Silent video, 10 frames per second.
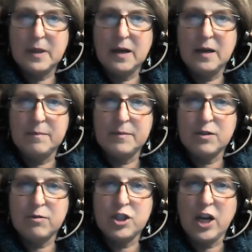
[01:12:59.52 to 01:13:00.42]
Um,
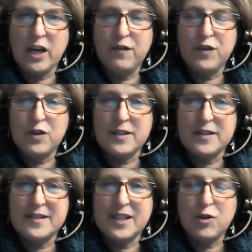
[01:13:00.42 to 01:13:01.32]
so Jenny, if you
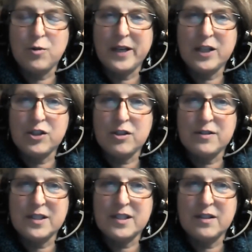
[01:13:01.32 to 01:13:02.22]
could send your
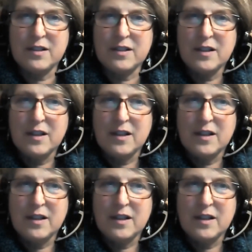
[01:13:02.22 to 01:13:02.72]
pictures to